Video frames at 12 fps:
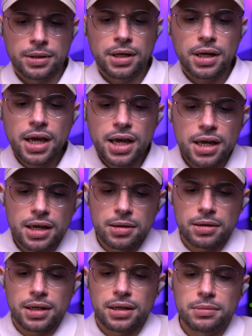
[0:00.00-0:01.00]
Hey,
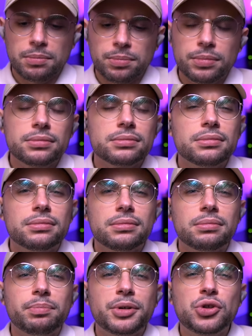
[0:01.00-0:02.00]

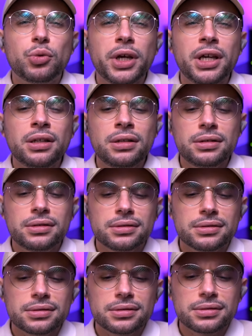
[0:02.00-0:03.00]
between,
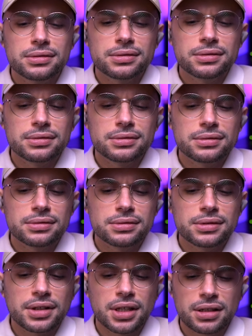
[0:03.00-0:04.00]

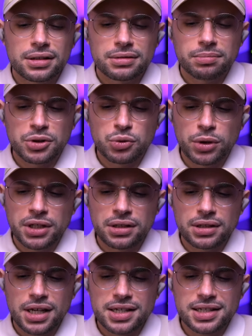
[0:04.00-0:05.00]
I think, between
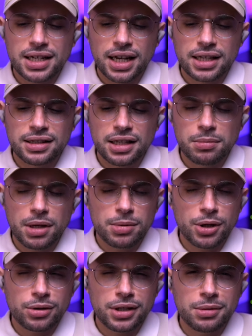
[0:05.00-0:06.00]
Escalante,
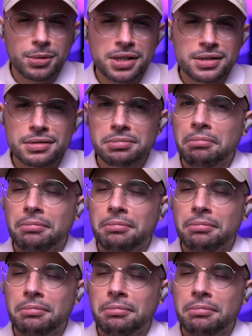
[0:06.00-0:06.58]
maybe her name is,